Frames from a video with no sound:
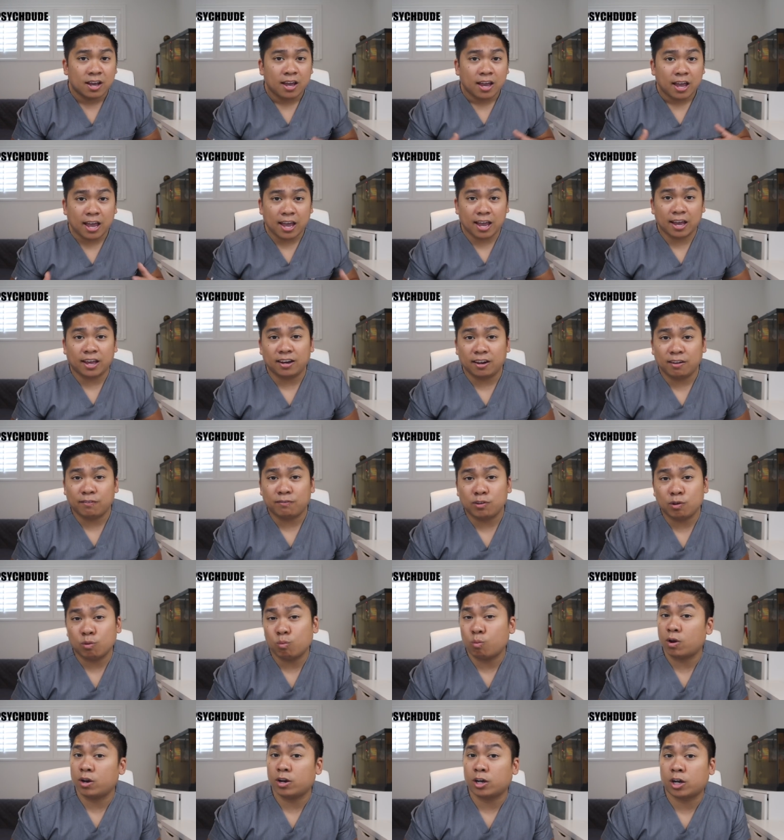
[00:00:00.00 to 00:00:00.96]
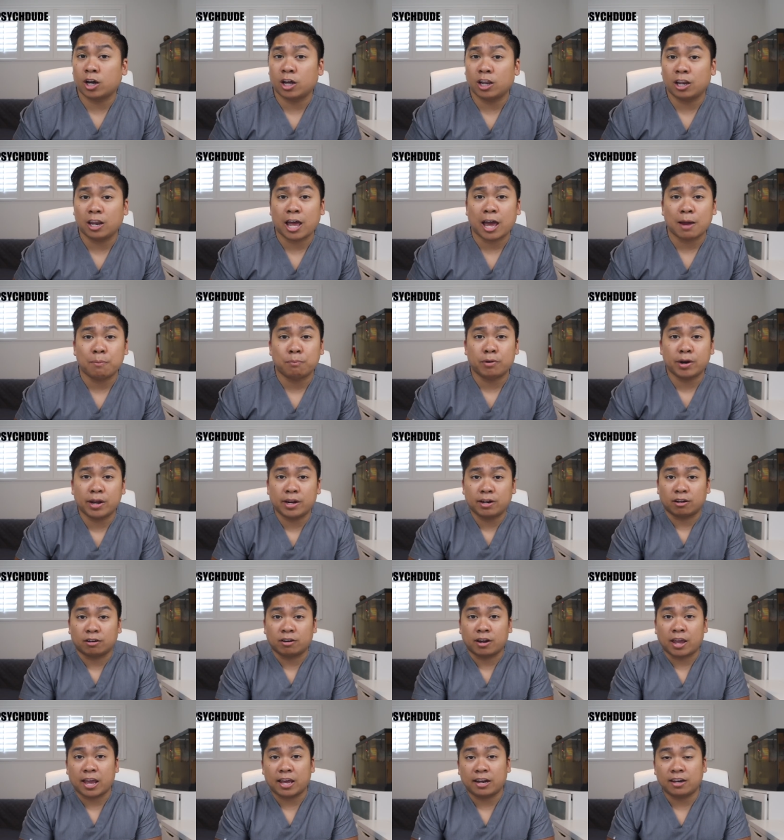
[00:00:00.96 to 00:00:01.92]
And if you want to collaborate
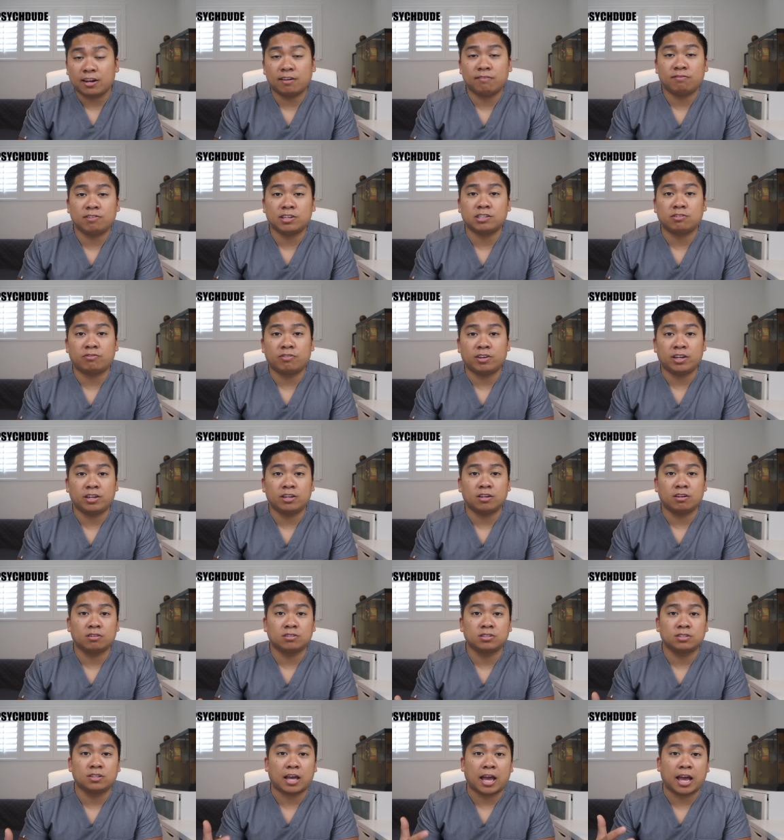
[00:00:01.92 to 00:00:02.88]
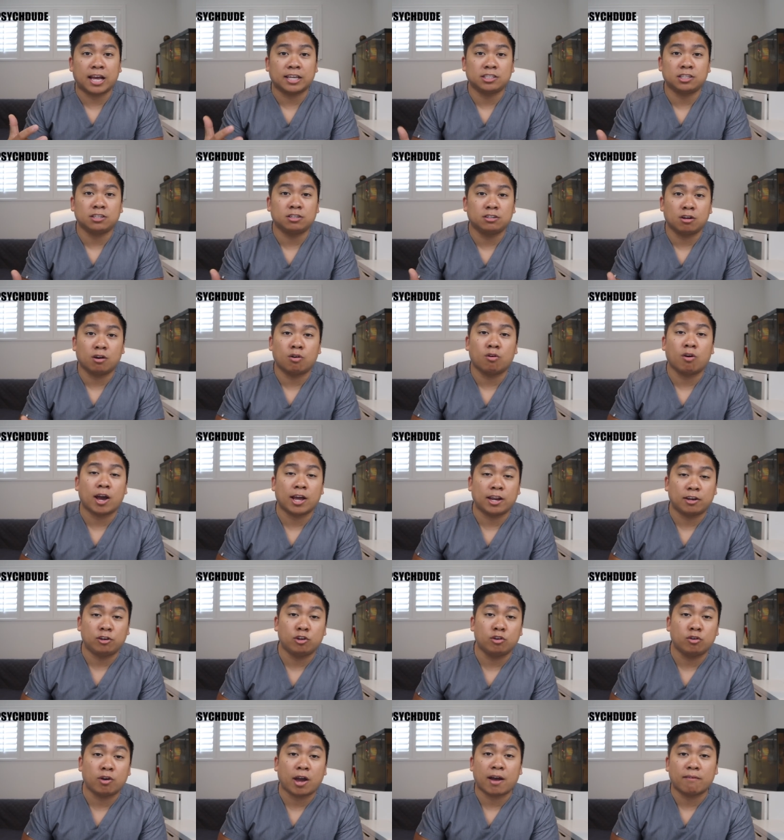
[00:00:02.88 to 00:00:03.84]
on any of these videos, as you know, I
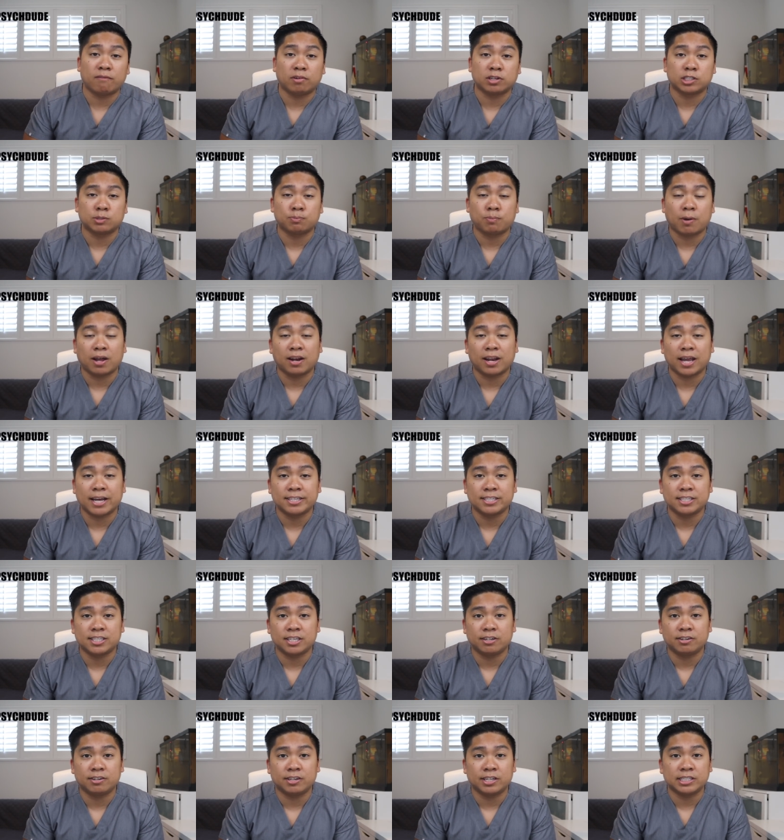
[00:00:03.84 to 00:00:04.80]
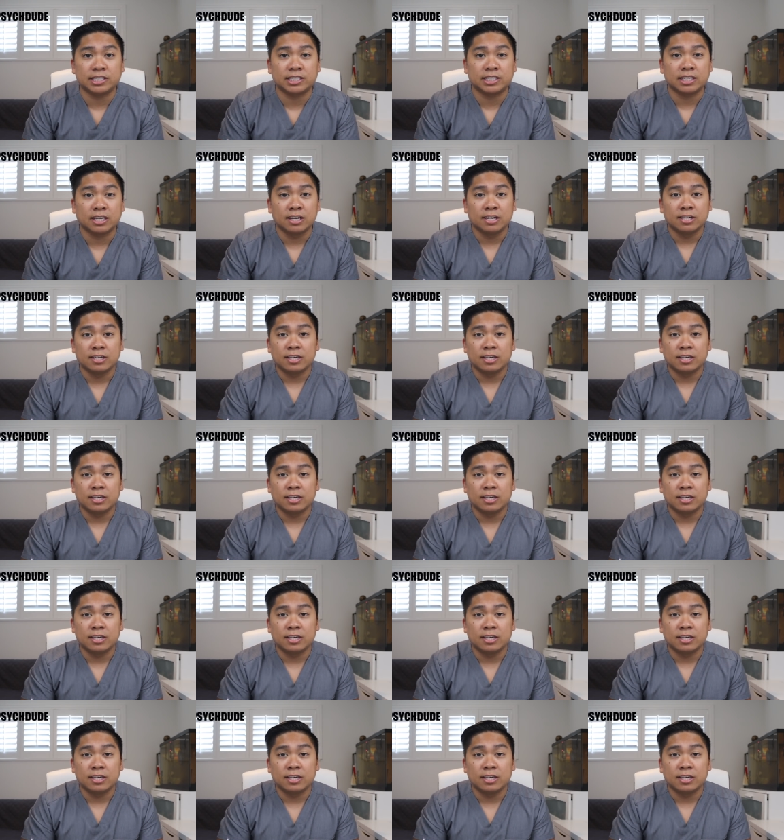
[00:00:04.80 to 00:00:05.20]
do have a Spotlight series,